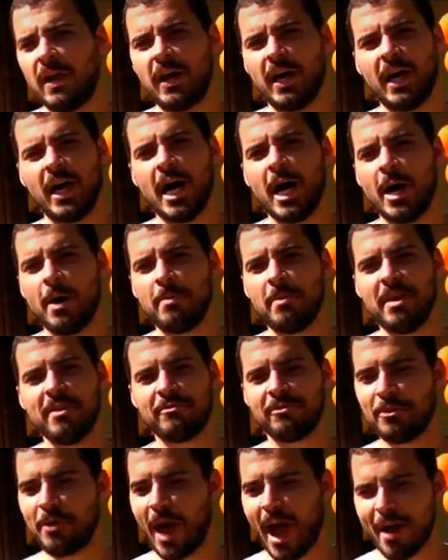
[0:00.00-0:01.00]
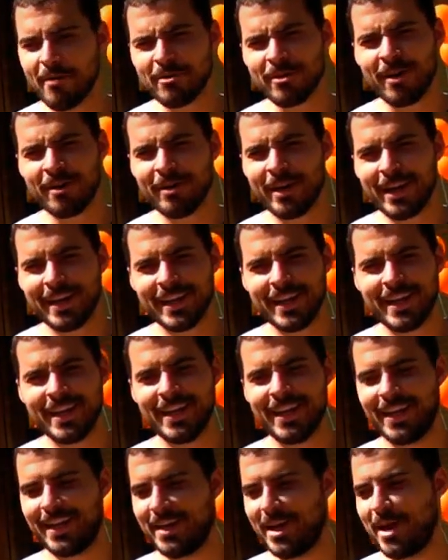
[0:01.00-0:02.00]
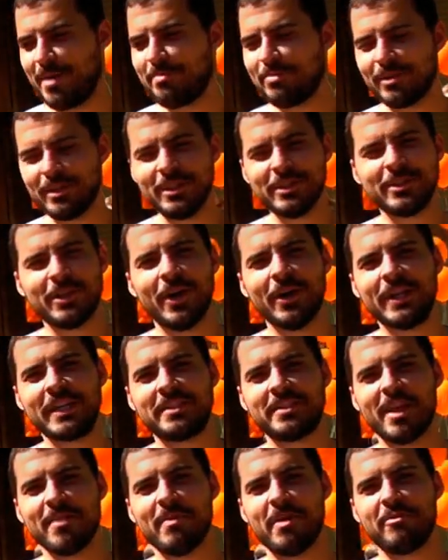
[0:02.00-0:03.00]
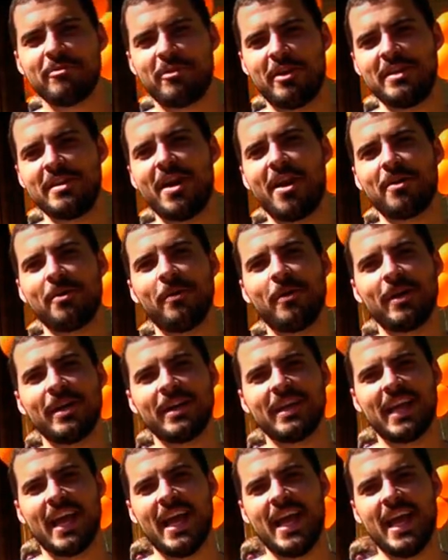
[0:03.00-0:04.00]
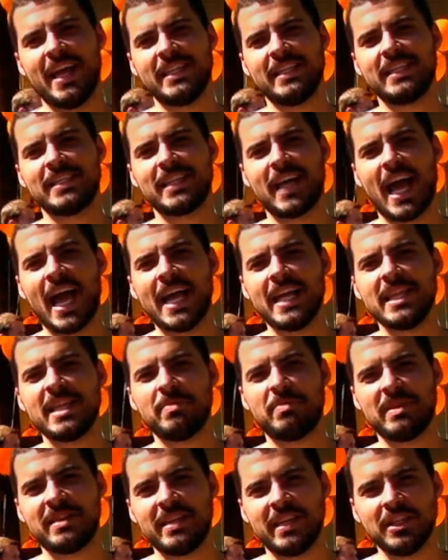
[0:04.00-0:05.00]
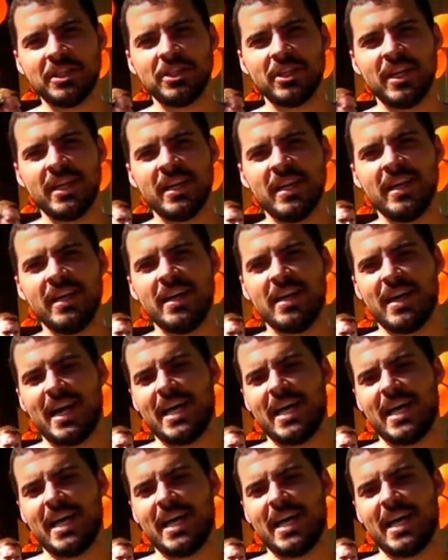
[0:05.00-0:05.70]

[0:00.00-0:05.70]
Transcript: Um, if you haven't already, uh, please go to savemyfriend.org and sign the petition.